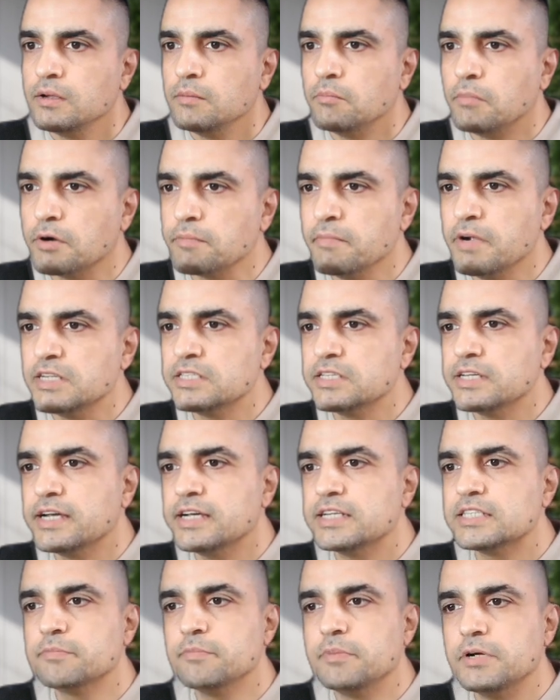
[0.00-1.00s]
Botminds AI
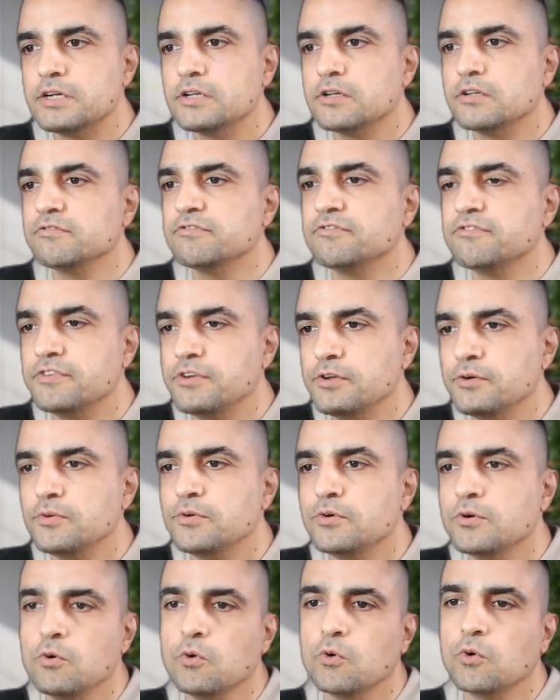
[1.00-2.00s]
is built on few
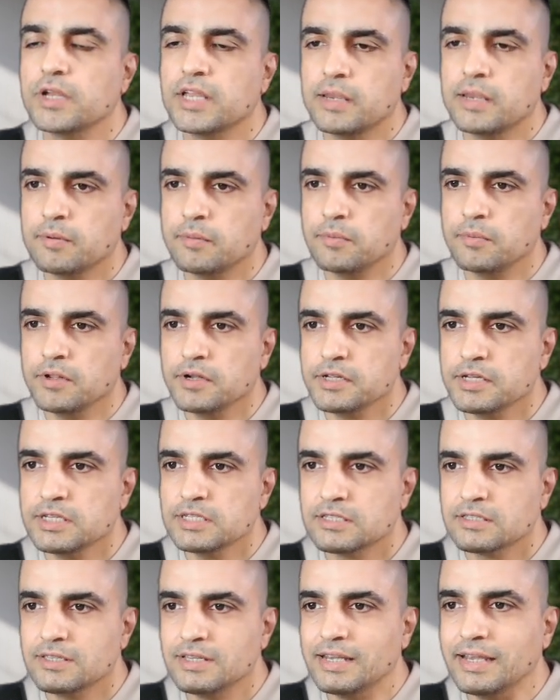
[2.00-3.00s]
core
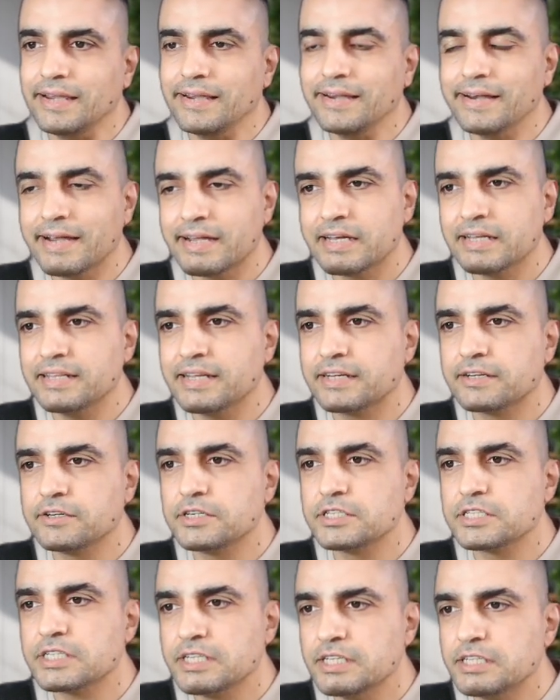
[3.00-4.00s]
capabilities. The AI
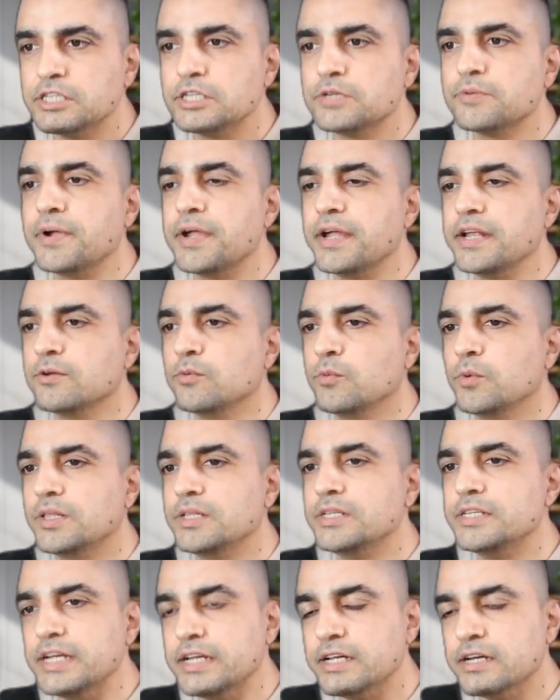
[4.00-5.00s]
connectors integrate
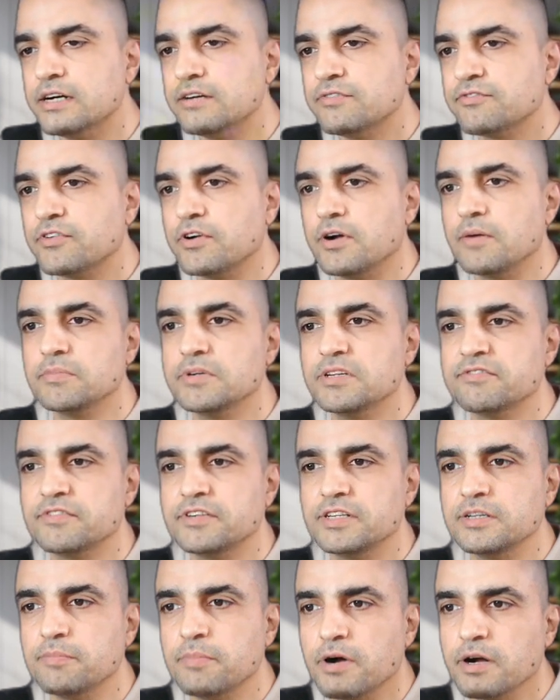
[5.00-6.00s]
with data from
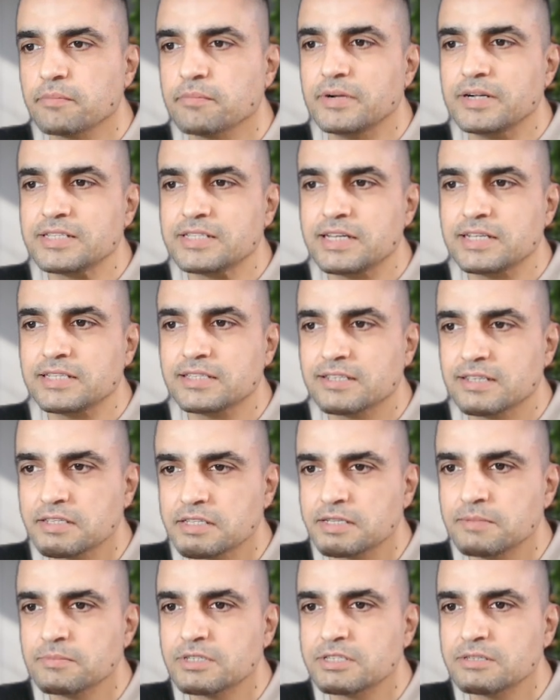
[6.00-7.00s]
different departments and
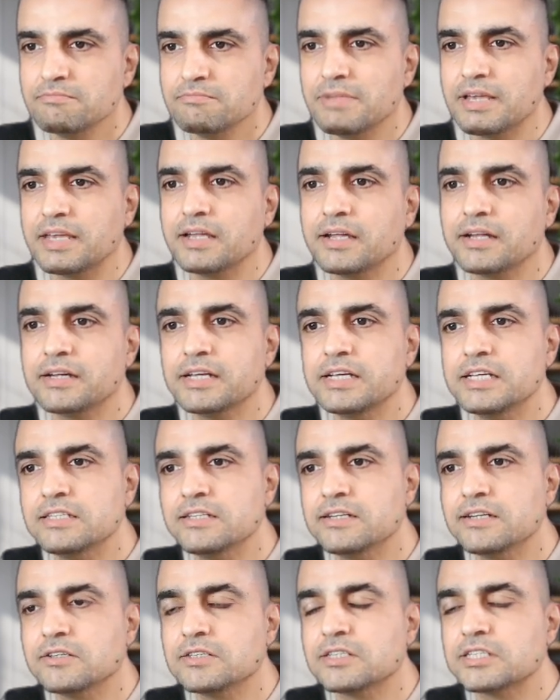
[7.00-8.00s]
systems, making it
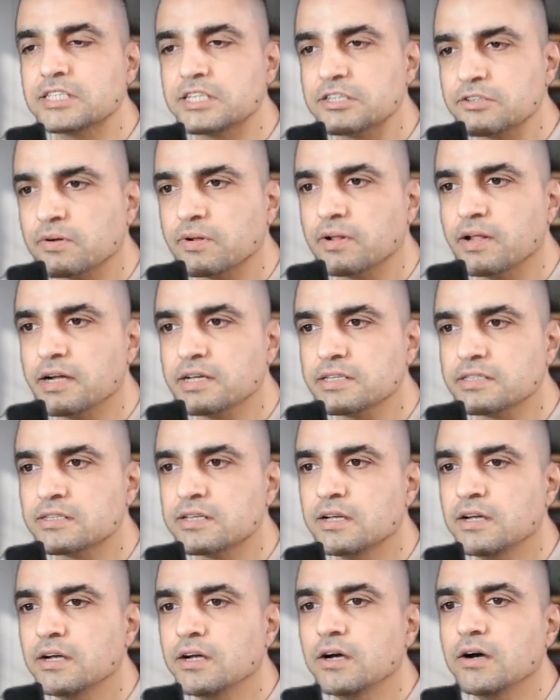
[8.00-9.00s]
easier to centralize
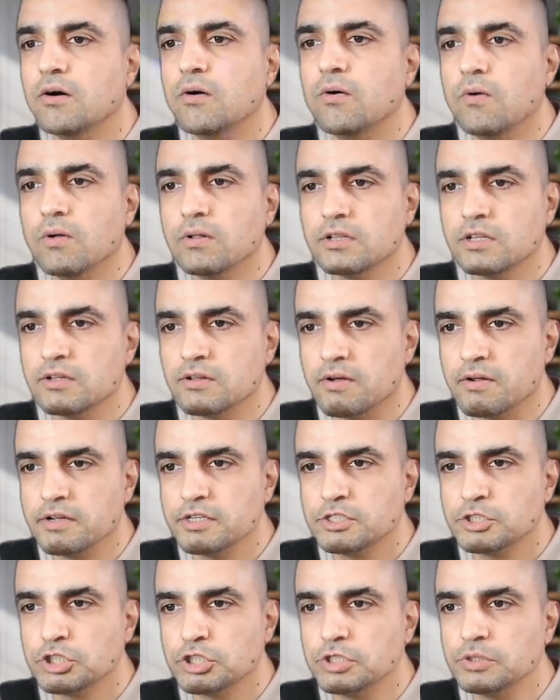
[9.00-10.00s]
all the
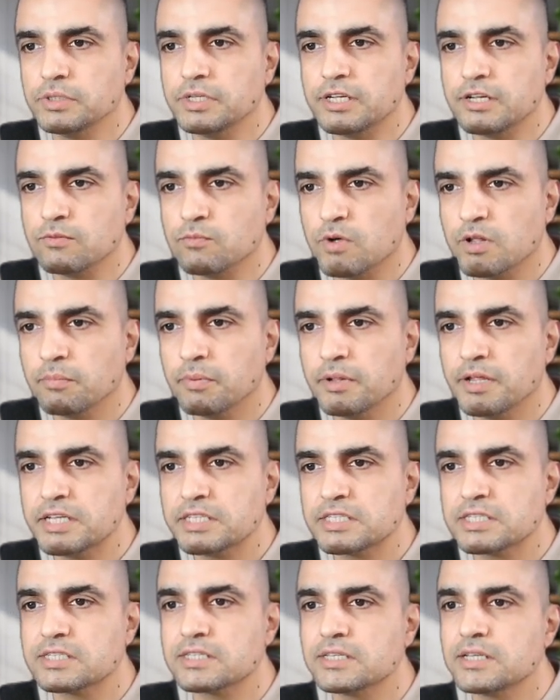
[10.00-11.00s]
knowledge you need in one
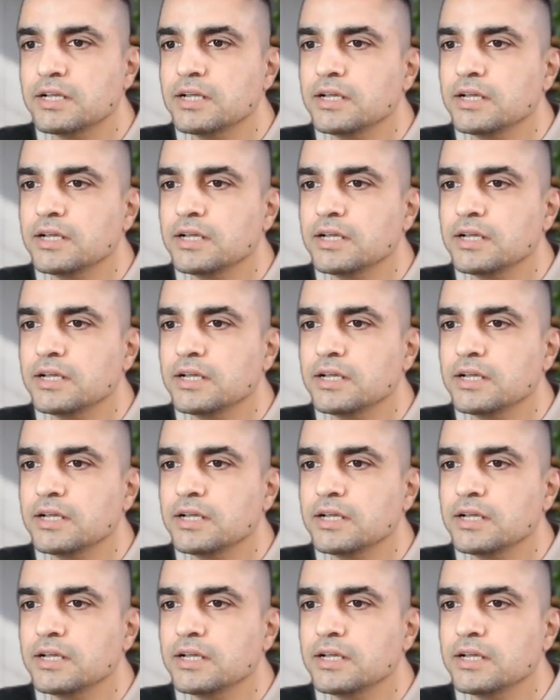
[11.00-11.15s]
place.